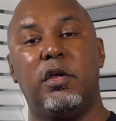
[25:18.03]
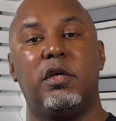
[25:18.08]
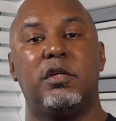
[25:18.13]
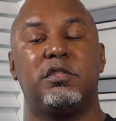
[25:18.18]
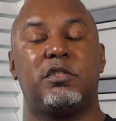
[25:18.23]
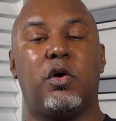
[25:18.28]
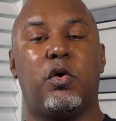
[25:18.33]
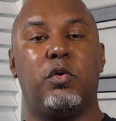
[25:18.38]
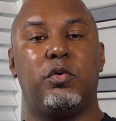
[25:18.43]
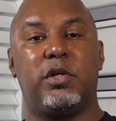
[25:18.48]

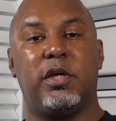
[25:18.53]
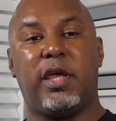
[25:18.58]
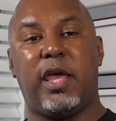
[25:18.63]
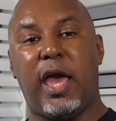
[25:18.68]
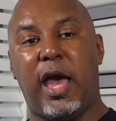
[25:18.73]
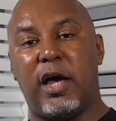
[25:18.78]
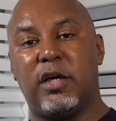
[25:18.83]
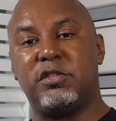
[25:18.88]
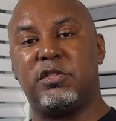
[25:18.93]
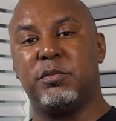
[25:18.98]
So the
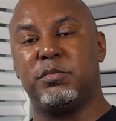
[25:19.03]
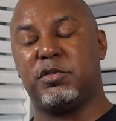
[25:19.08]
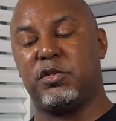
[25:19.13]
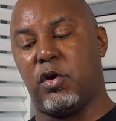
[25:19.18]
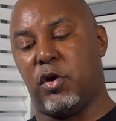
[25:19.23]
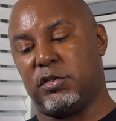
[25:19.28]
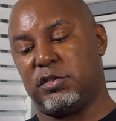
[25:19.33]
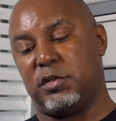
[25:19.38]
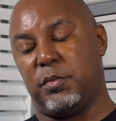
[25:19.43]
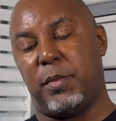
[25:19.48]
calcium
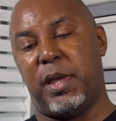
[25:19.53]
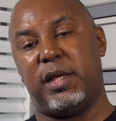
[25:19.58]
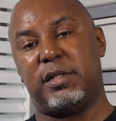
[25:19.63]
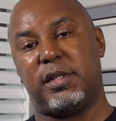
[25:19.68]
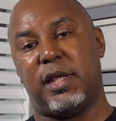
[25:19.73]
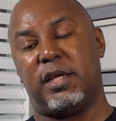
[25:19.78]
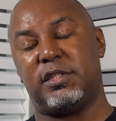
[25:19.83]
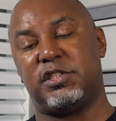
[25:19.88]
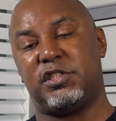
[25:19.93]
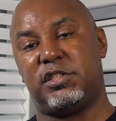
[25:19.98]
starts to make
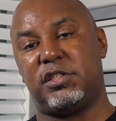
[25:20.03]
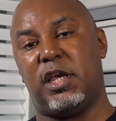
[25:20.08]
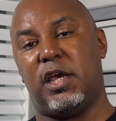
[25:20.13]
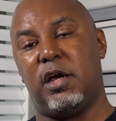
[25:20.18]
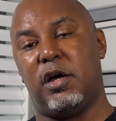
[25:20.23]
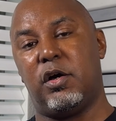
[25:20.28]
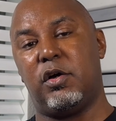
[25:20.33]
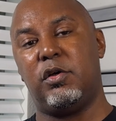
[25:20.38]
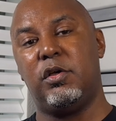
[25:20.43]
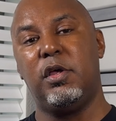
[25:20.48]
that
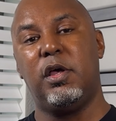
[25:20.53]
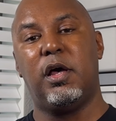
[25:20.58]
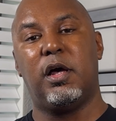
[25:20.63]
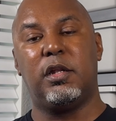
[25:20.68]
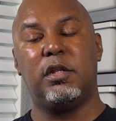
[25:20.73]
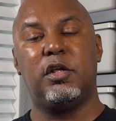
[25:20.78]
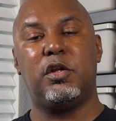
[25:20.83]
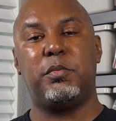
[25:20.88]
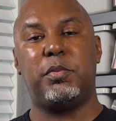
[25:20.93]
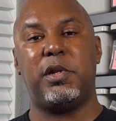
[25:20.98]
shell a
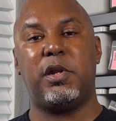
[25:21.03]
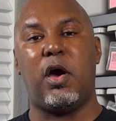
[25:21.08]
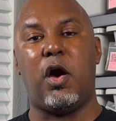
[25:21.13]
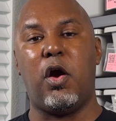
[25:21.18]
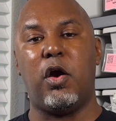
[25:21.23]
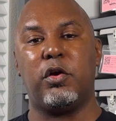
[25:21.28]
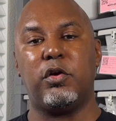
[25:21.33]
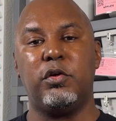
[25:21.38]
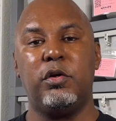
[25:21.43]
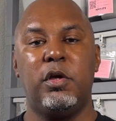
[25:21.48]
little bit
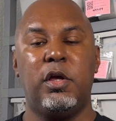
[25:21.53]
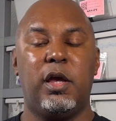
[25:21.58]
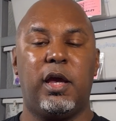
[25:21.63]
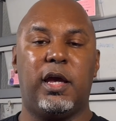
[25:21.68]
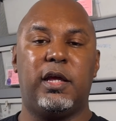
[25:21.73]
harder.